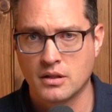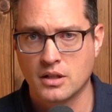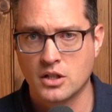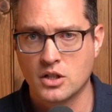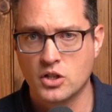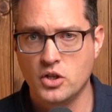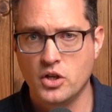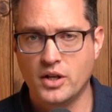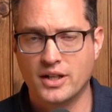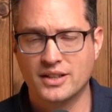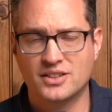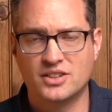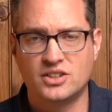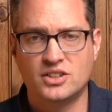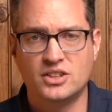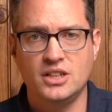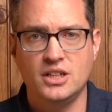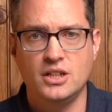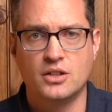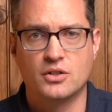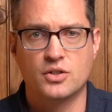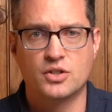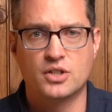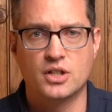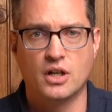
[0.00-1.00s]
you can see
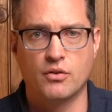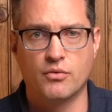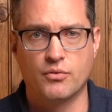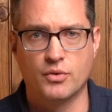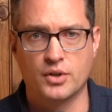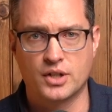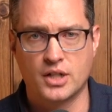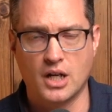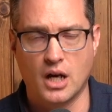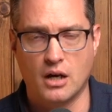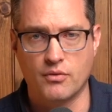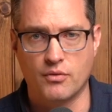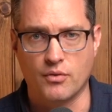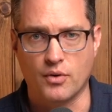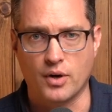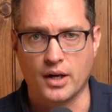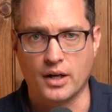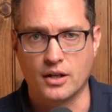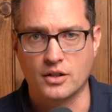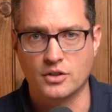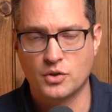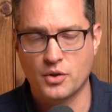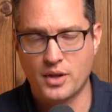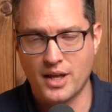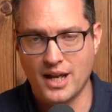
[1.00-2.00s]
yourself recovering
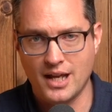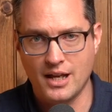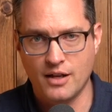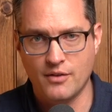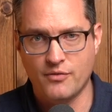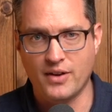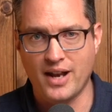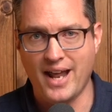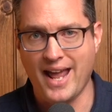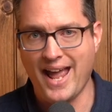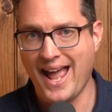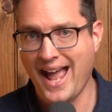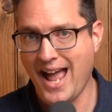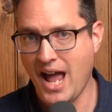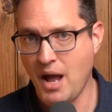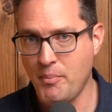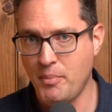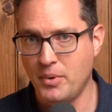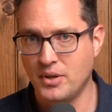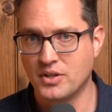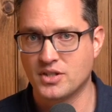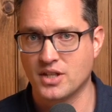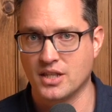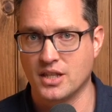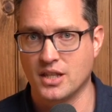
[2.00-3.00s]
so that if it
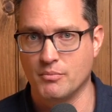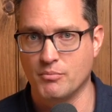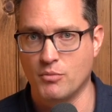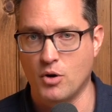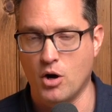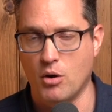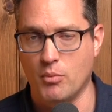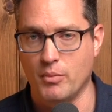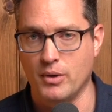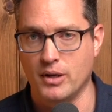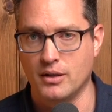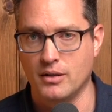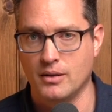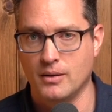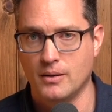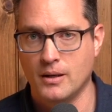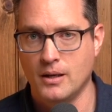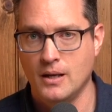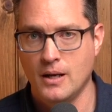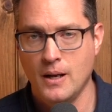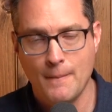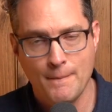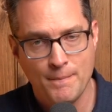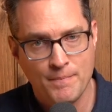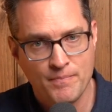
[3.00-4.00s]
happens in the moment,
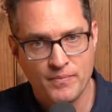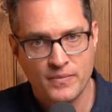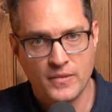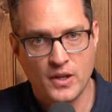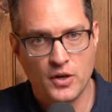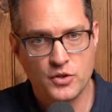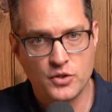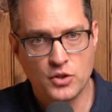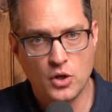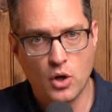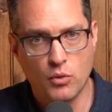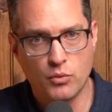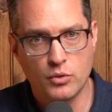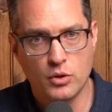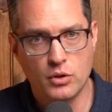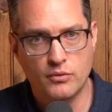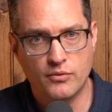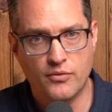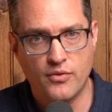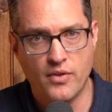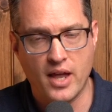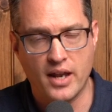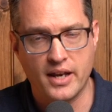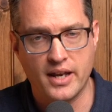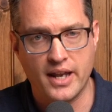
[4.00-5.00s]
there's no room
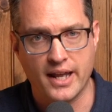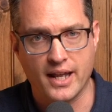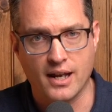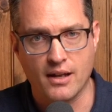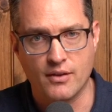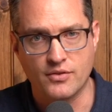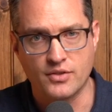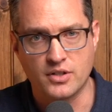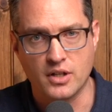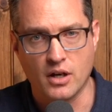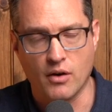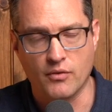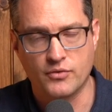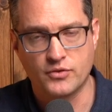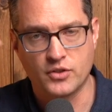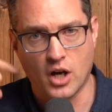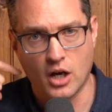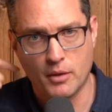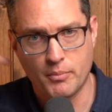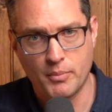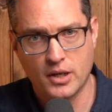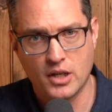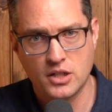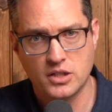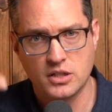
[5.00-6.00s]
for that negative
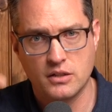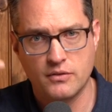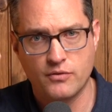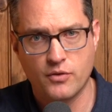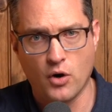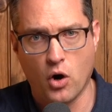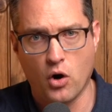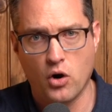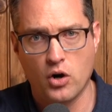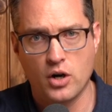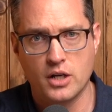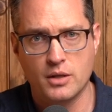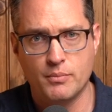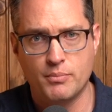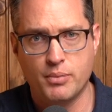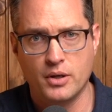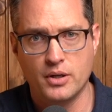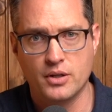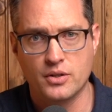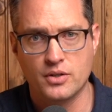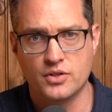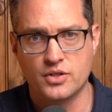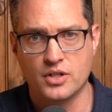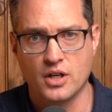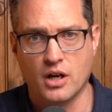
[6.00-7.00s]
self-talk because you've already put
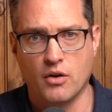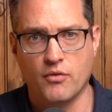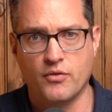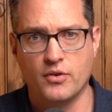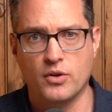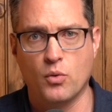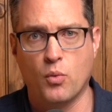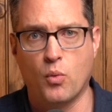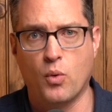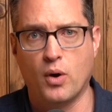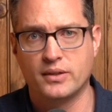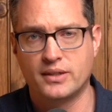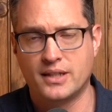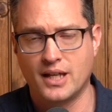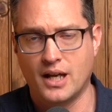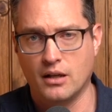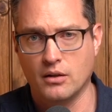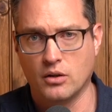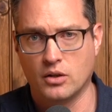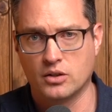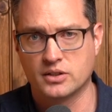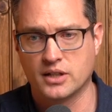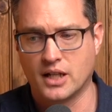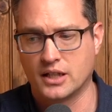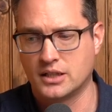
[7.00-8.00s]
yourself into what that
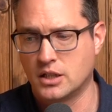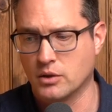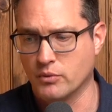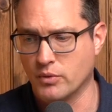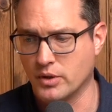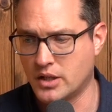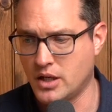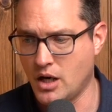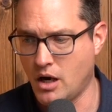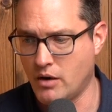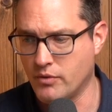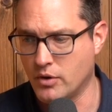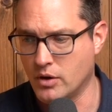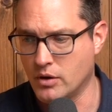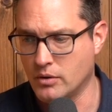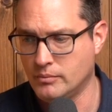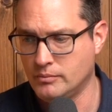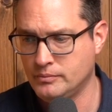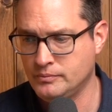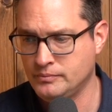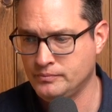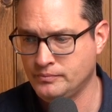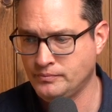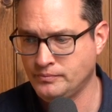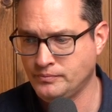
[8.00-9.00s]
looks like to recover,
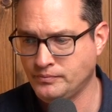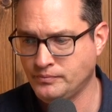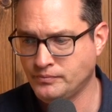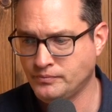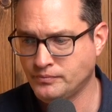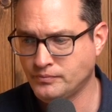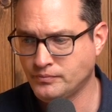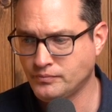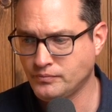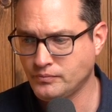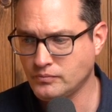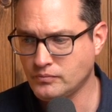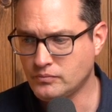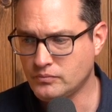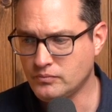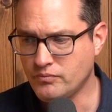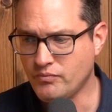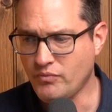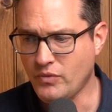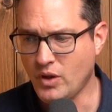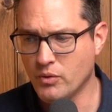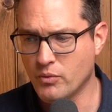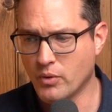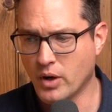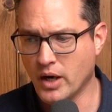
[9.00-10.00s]

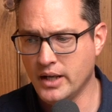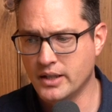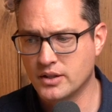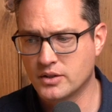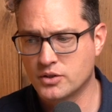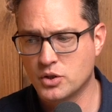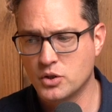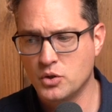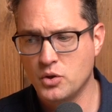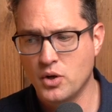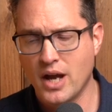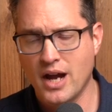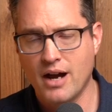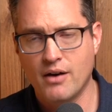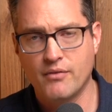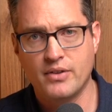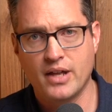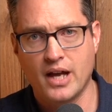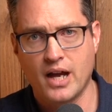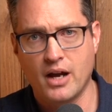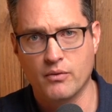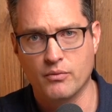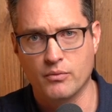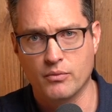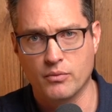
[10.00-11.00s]
right? So you have
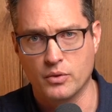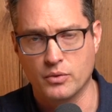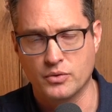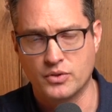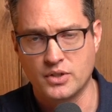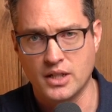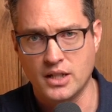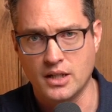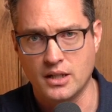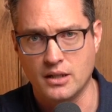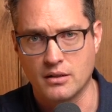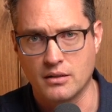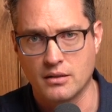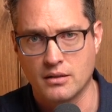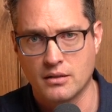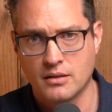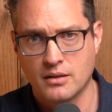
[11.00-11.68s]
that routine.